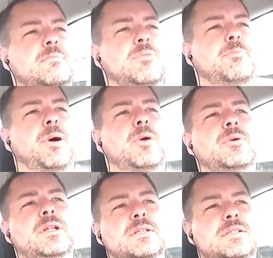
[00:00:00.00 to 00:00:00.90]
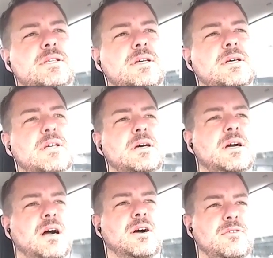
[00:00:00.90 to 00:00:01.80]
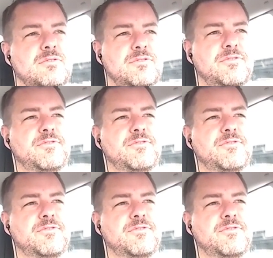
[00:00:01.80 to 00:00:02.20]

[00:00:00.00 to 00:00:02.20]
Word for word: proponent of